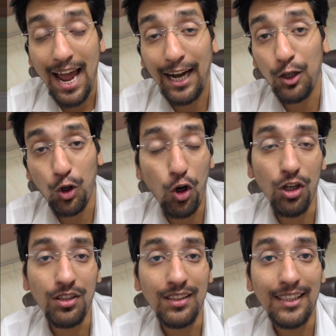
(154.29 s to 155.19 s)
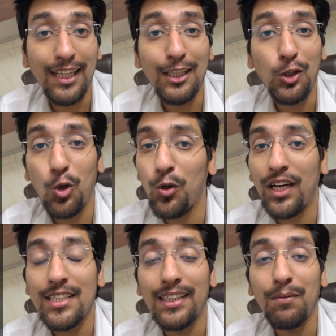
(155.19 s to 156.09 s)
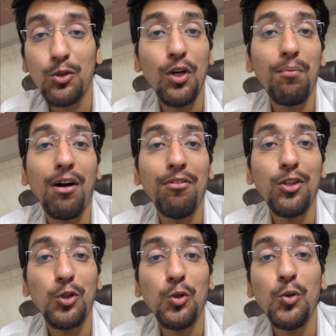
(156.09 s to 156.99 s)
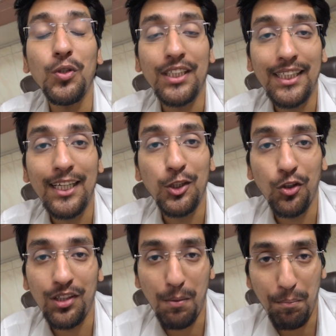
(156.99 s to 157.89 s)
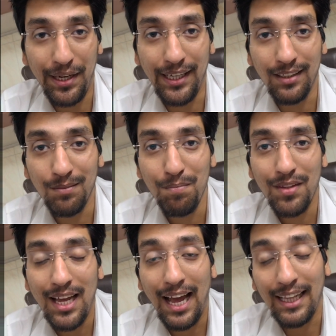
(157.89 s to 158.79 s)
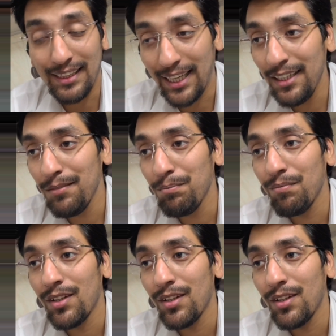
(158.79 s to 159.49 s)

at all, then the court has the absolute power to reject your complaint, and then